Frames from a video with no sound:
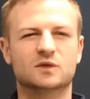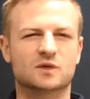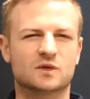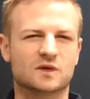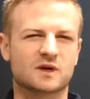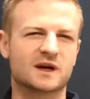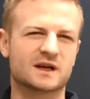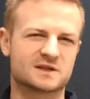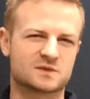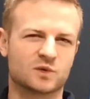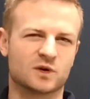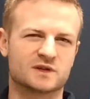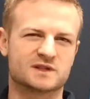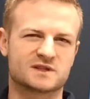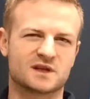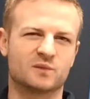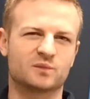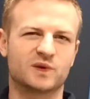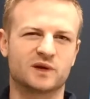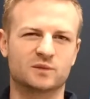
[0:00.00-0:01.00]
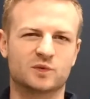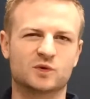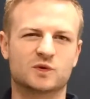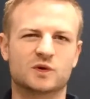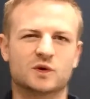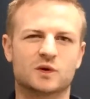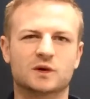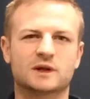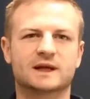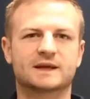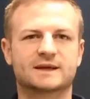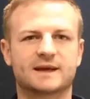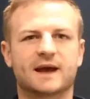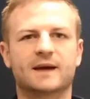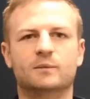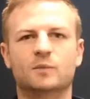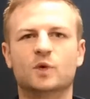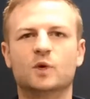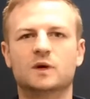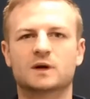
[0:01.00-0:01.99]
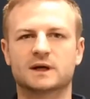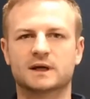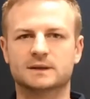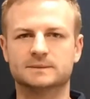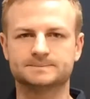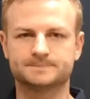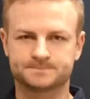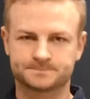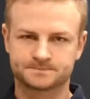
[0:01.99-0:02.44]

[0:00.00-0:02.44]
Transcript: or as what some people call a cam walker.